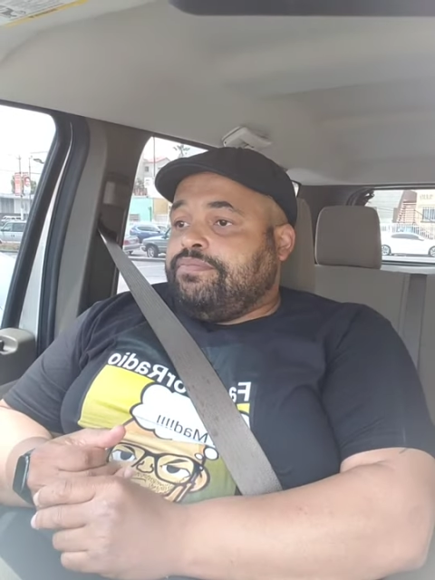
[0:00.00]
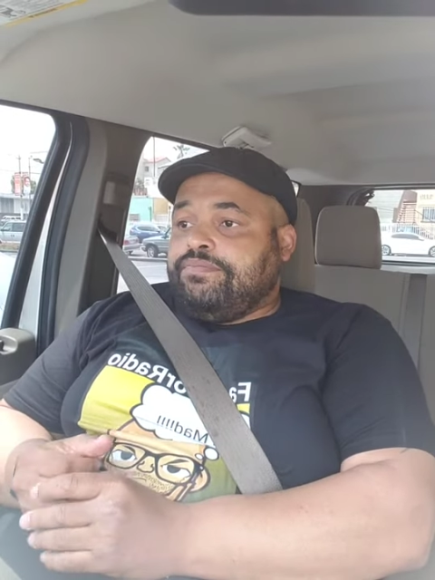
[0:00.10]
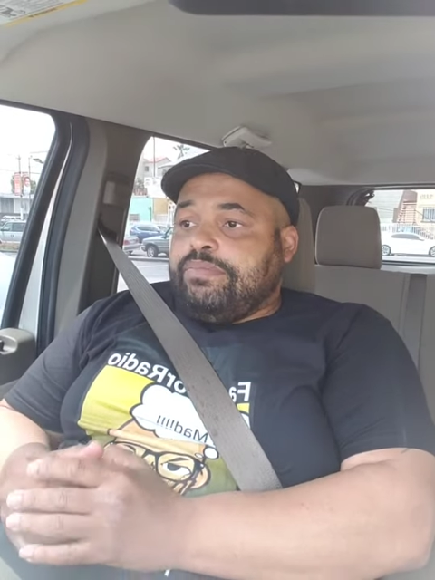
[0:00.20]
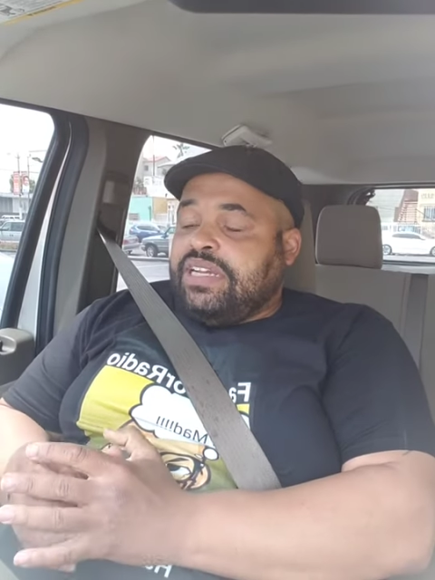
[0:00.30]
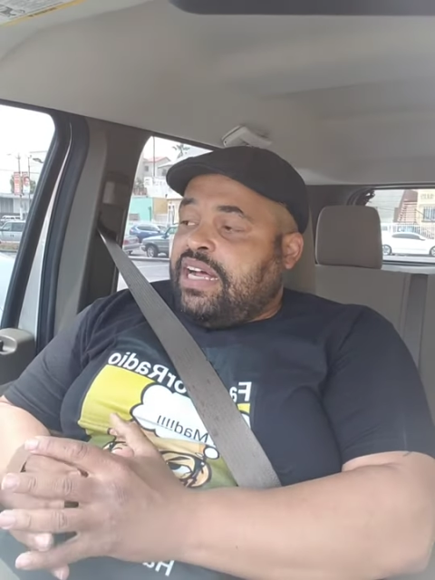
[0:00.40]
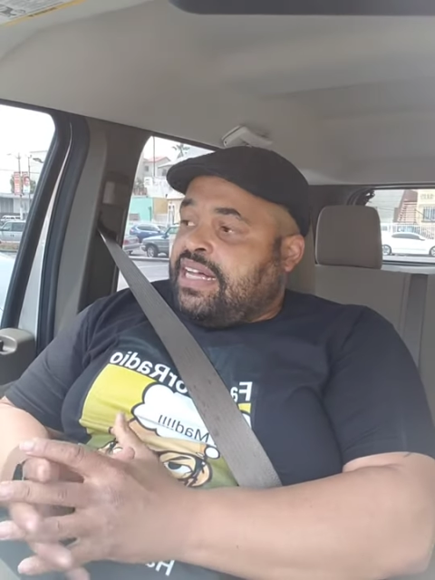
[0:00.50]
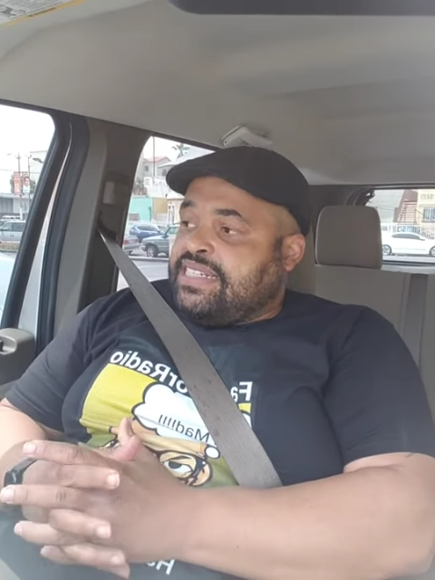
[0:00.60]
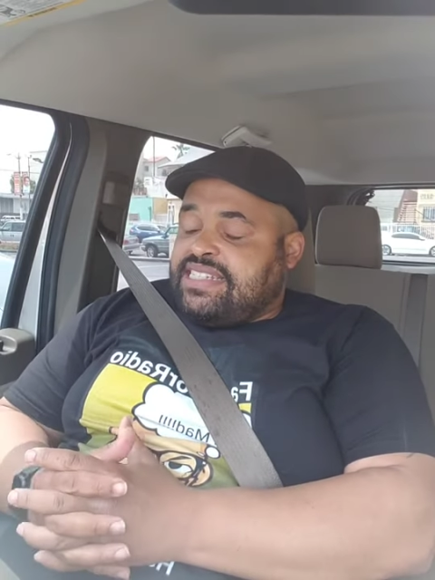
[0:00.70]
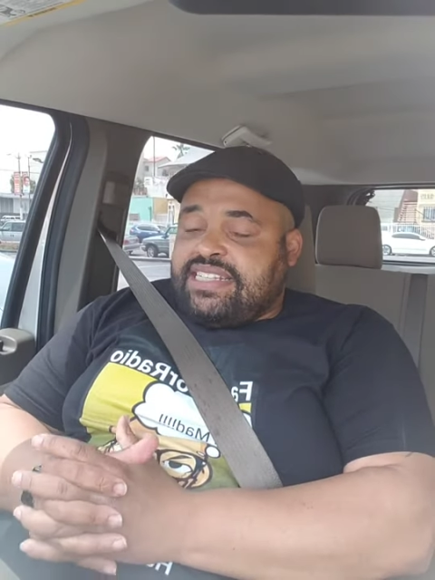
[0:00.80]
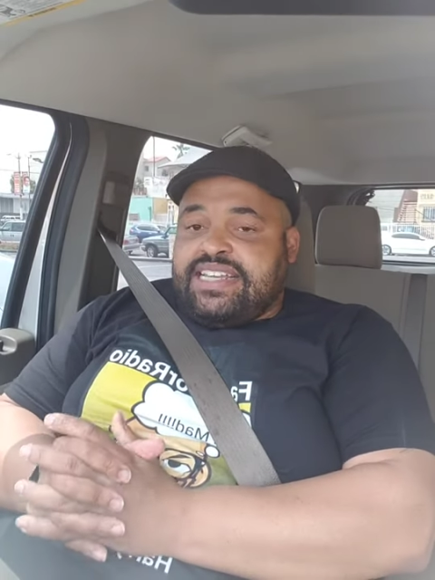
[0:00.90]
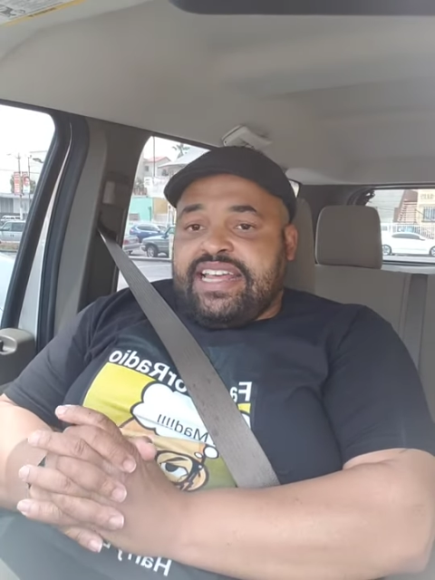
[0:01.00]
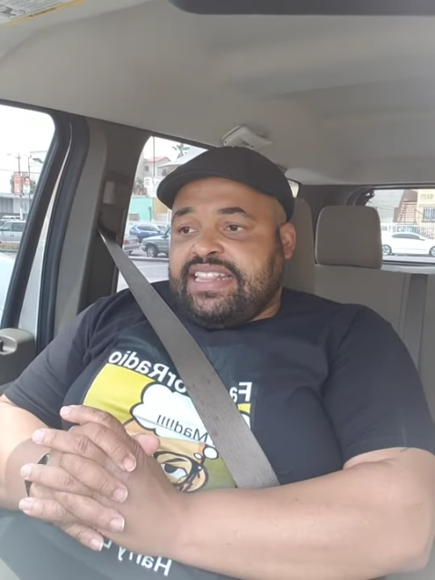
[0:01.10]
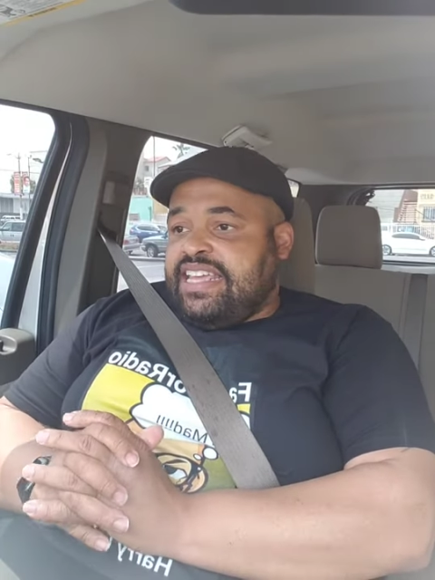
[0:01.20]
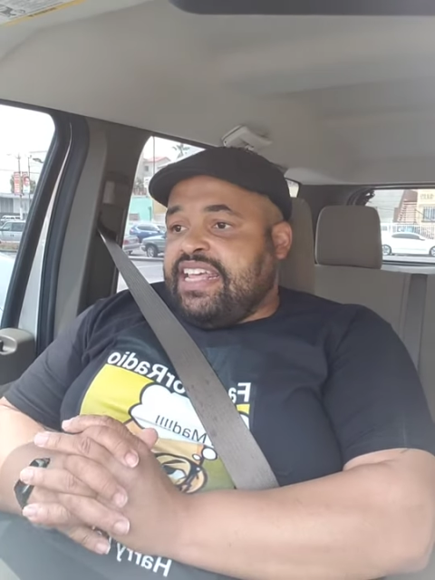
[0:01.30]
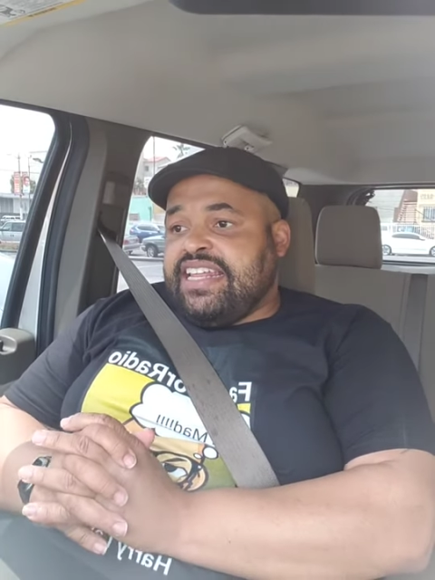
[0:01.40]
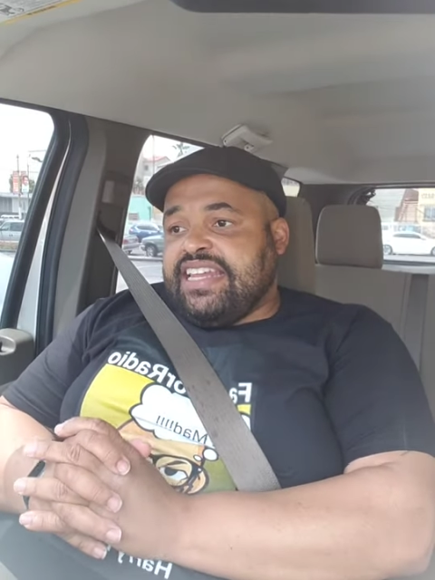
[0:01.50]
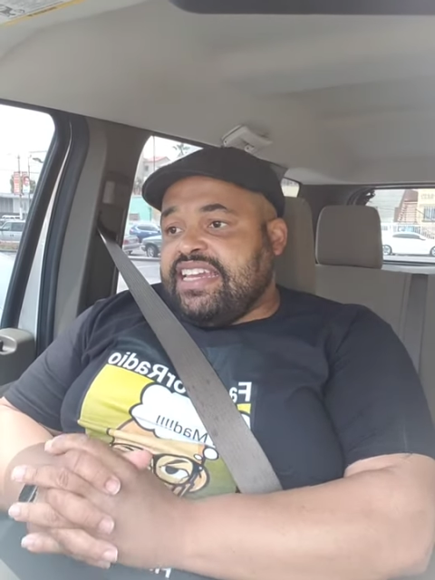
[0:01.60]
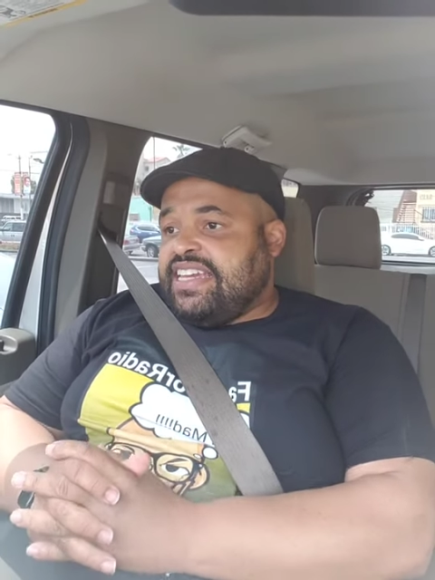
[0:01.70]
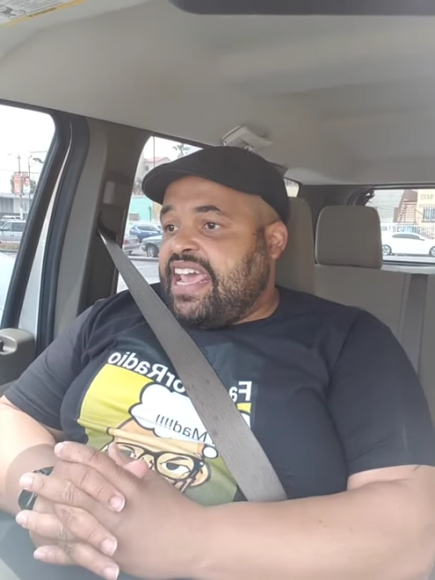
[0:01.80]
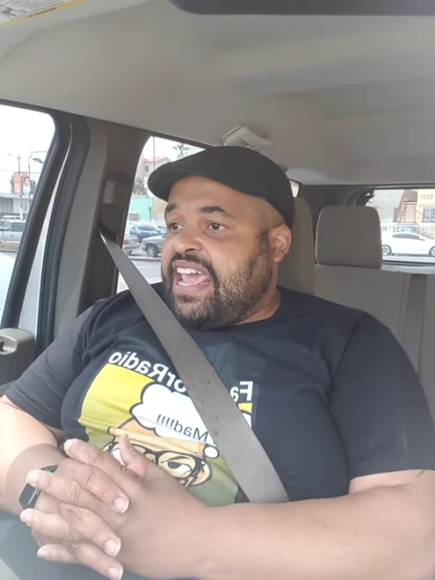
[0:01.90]
But honestly, at the end of the
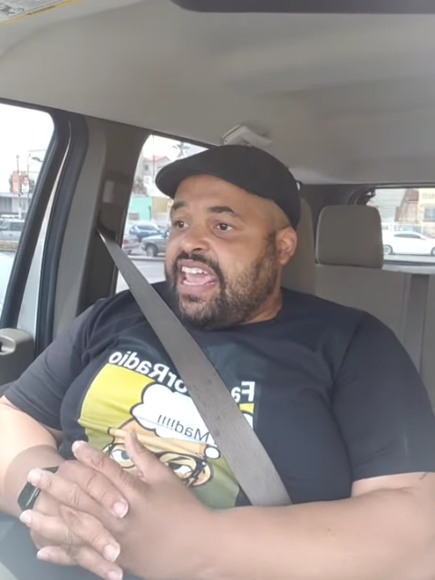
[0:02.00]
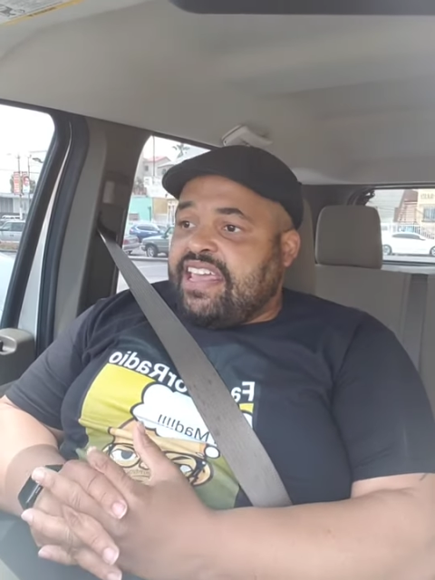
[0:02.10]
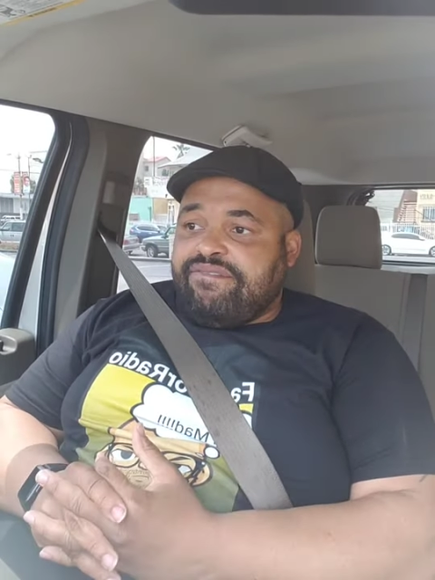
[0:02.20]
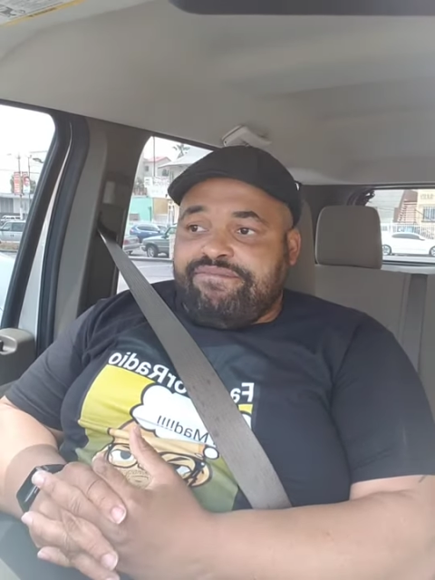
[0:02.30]
day,